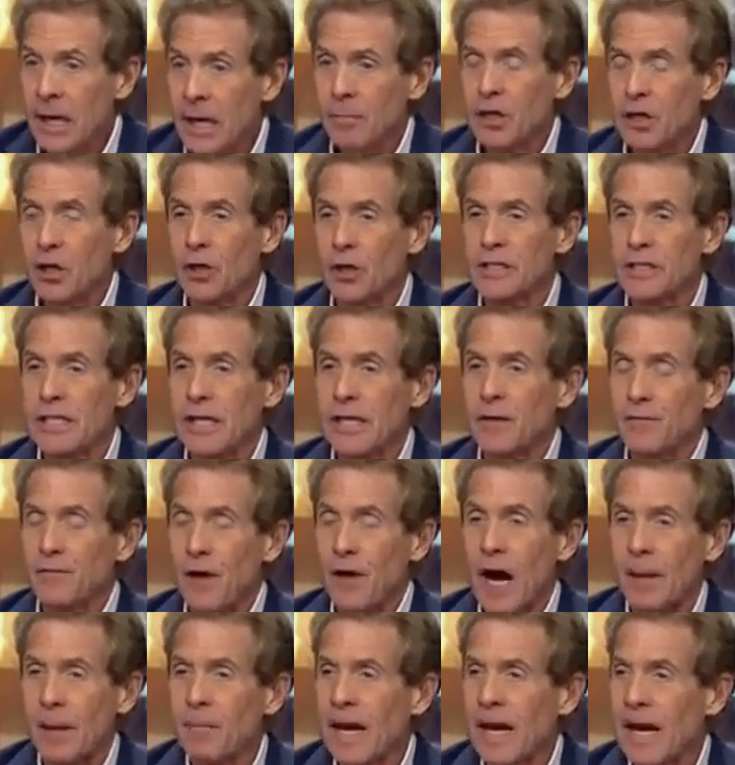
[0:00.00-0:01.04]
because if
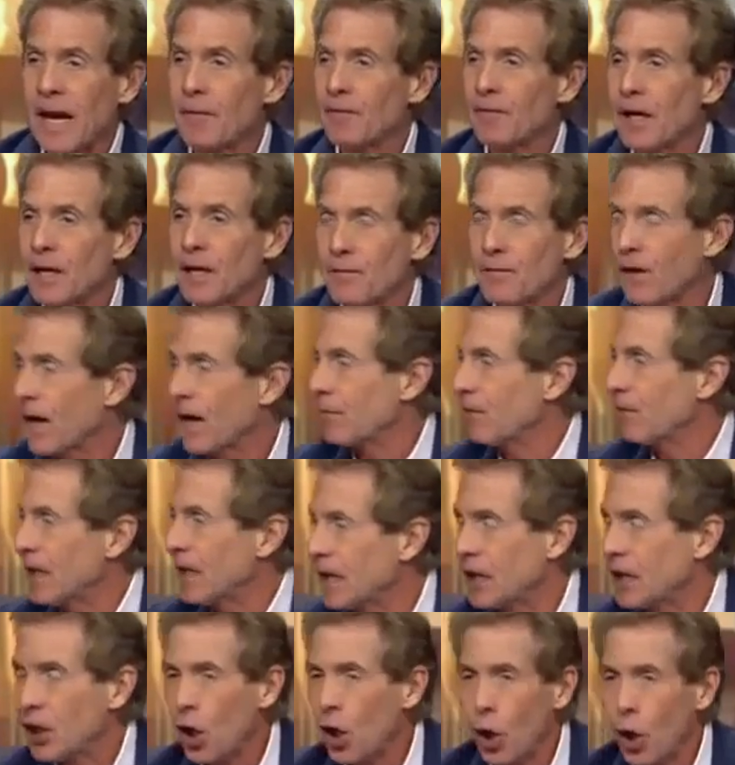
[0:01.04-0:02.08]
I have
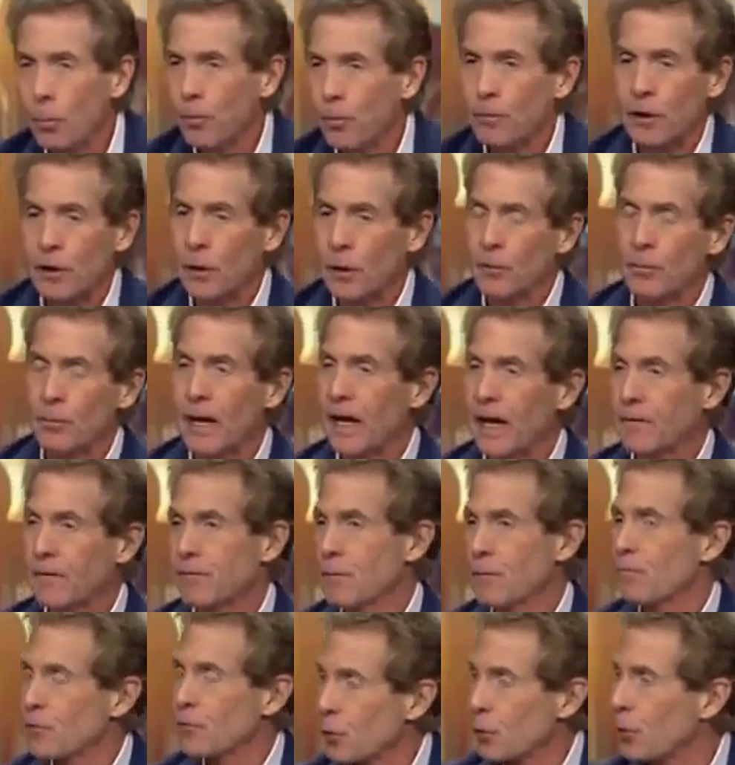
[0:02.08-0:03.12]
any hope of coming back
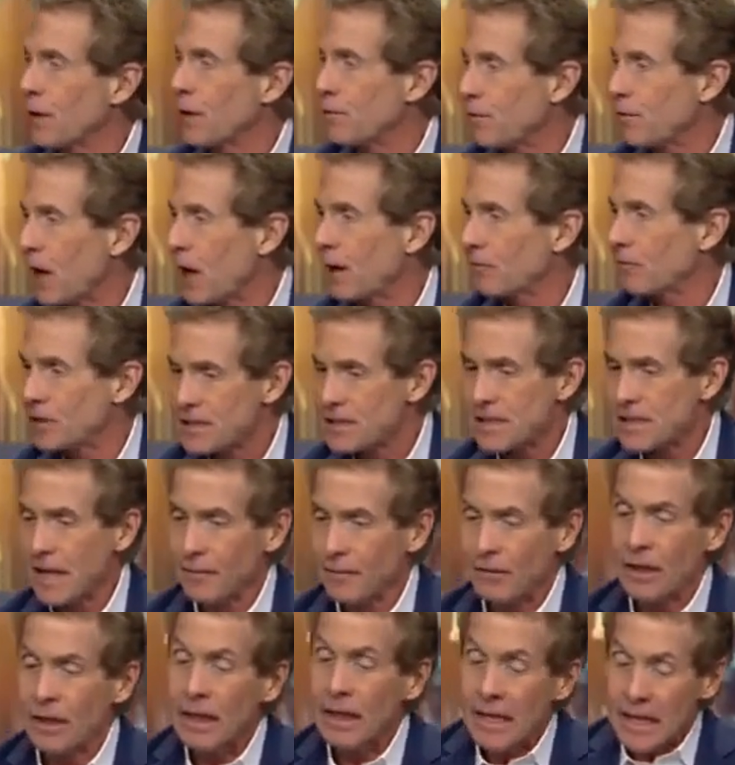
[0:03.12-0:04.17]
from
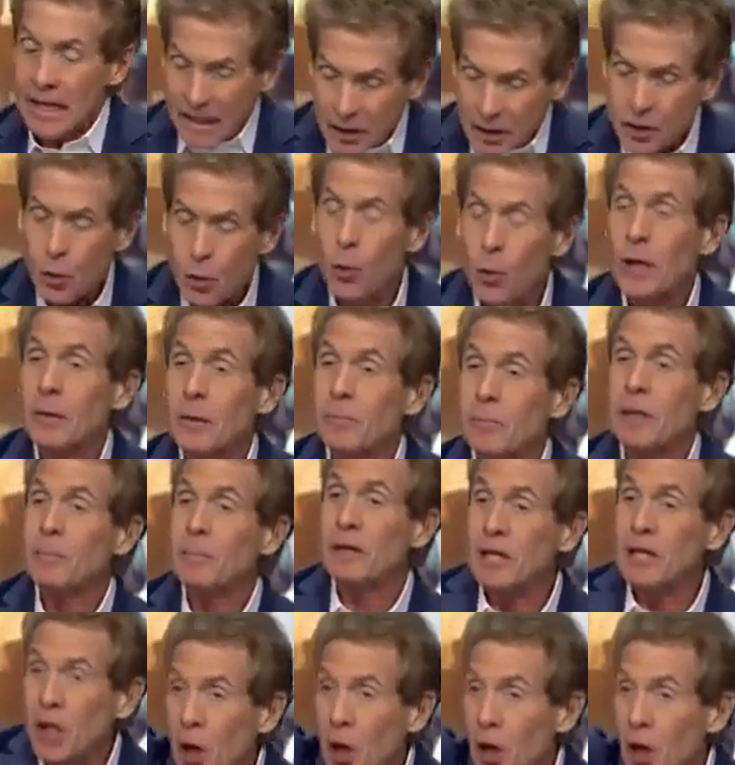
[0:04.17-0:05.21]
35-7, it's going to be
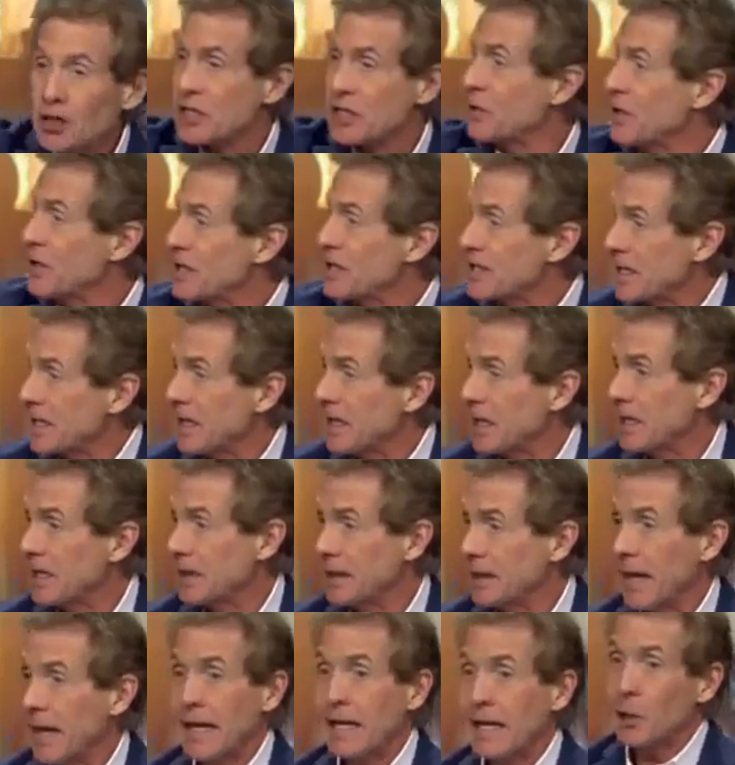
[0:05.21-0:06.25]
because of this
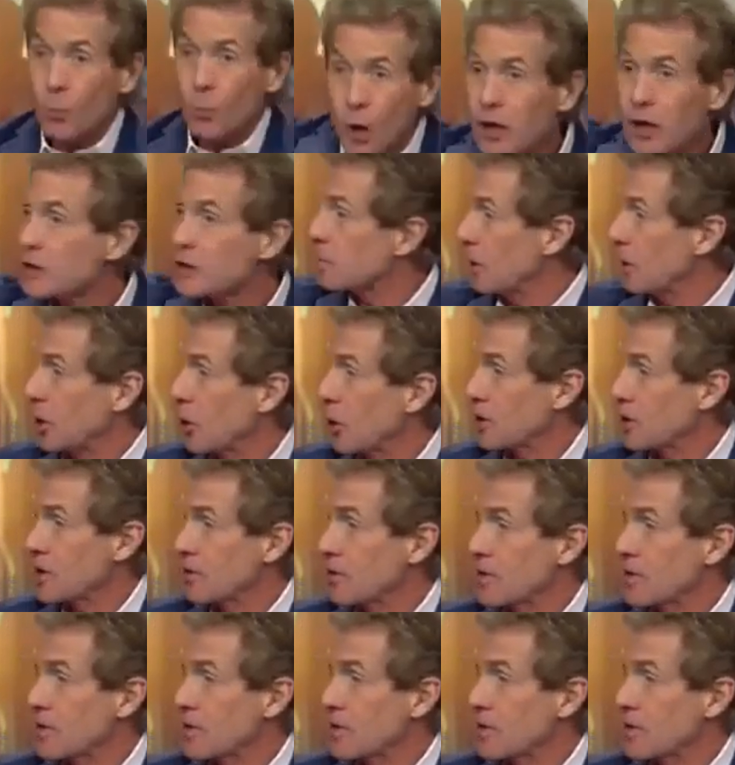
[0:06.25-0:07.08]
kid. And it was because of